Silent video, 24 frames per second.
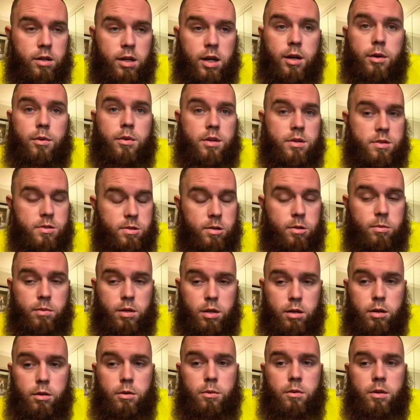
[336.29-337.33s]
I would assume the
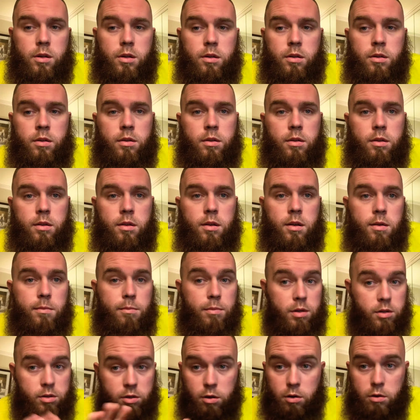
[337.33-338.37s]
new one,
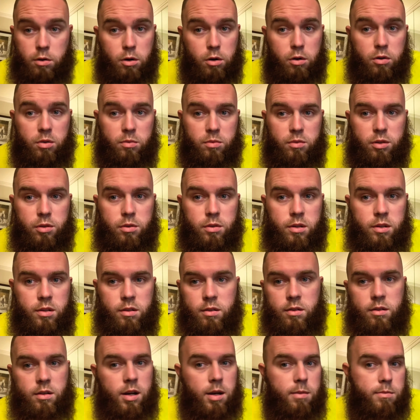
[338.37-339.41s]
but don't hold them to it.
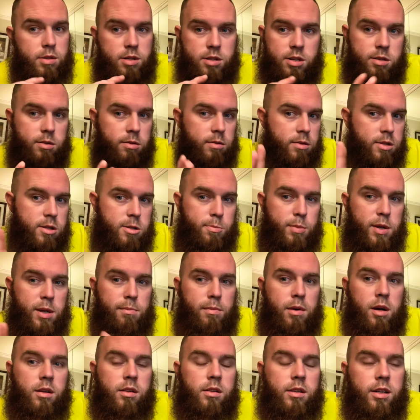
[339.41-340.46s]
I'm just
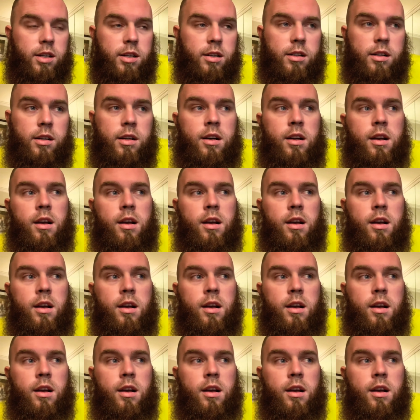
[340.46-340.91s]
spitballing here.